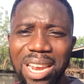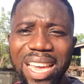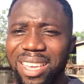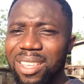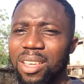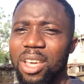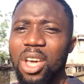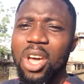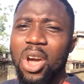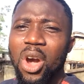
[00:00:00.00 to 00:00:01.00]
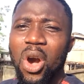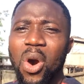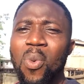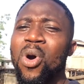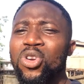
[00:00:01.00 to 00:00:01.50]
Like,
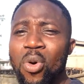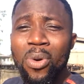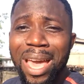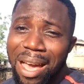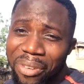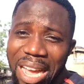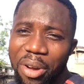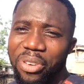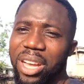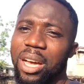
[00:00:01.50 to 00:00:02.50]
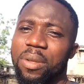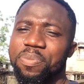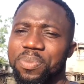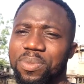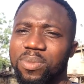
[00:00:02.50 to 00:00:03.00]
what don't we have in Africa?
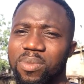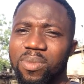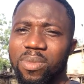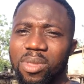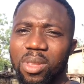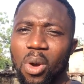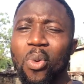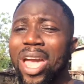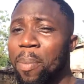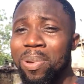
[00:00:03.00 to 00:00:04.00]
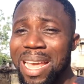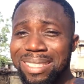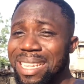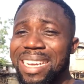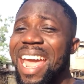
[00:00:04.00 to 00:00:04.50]
We are
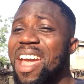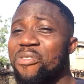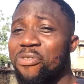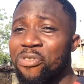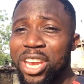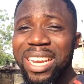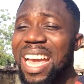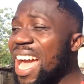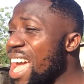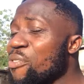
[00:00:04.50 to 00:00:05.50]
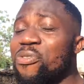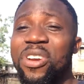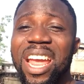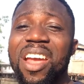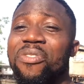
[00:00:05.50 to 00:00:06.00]
blessed than every
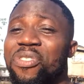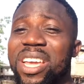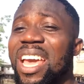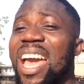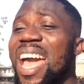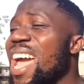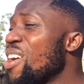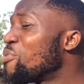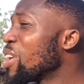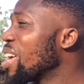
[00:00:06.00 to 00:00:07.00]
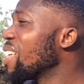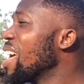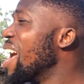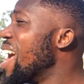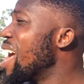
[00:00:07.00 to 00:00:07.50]
every every every.
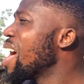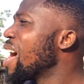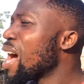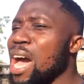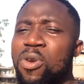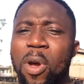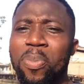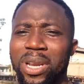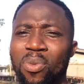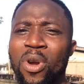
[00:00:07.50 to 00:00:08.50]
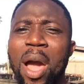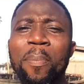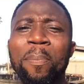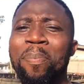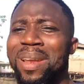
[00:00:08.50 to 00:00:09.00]
How do I put it? We are
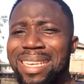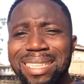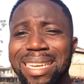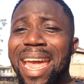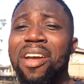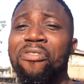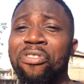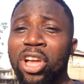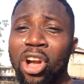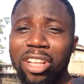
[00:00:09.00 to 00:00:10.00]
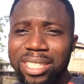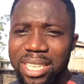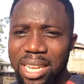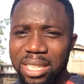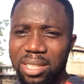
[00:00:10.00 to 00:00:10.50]
blessed than every
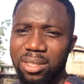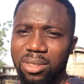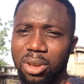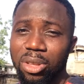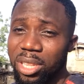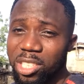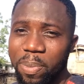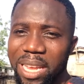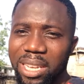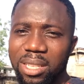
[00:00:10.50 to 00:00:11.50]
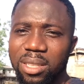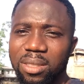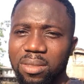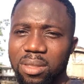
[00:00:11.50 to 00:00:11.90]
continent on this planet